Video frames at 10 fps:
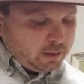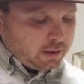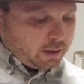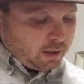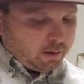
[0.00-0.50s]

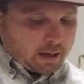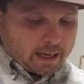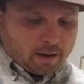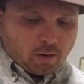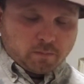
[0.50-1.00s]
You know,
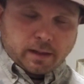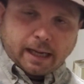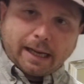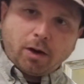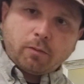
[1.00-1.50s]
I
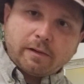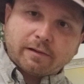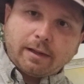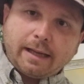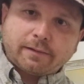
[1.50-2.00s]
hope this
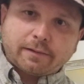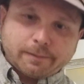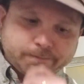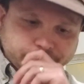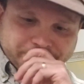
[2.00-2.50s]

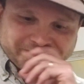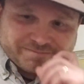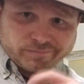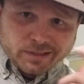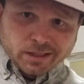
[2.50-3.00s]
lesson
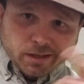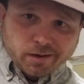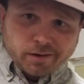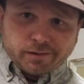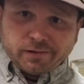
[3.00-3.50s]

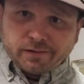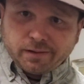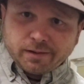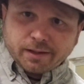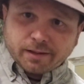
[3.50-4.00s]
encourages
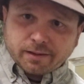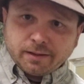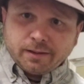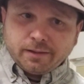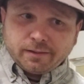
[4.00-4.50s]
you
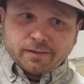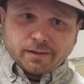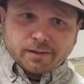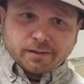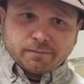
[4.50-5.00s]

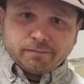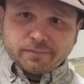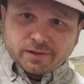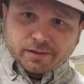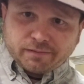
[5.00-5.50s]
to
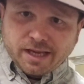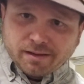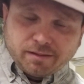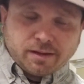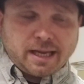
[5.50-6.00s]
take a
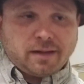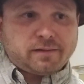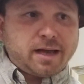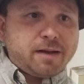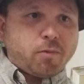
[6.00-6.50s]
look
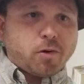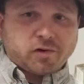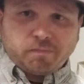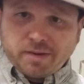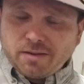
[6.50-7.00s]
outside more,
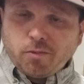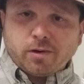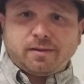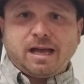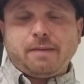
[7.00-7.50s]
spend more
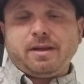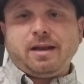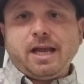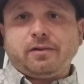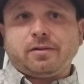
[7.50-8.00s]
time in
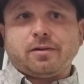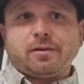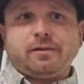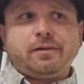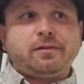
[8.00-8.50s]
nature, or
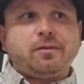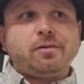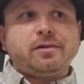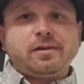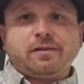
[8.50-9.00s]

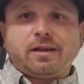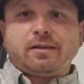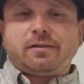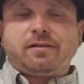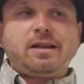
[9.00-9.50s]
just
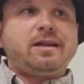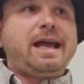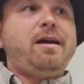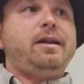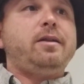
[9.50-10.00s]
sit
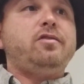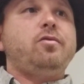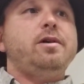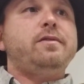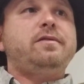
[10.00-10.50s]
down and
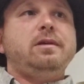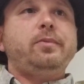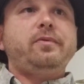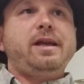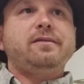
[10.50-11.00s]
enjoy the
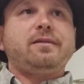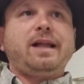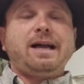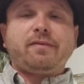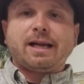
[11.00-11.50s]
simple things in
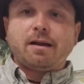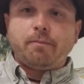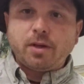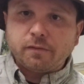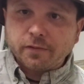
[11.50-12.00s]
life, like a
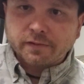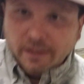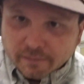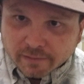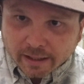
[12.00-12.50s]
beautiful
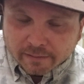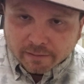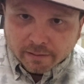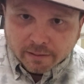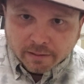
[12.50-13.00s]
sunset,
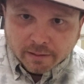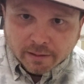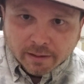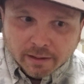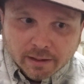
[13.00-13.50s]

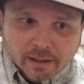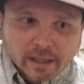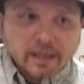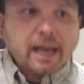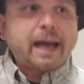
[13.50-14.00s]

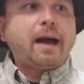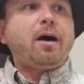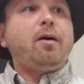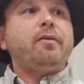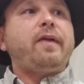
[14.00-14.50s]
and
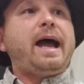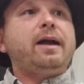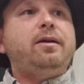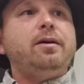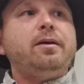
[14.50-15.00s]
how that
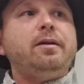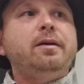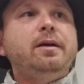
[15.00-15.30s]
could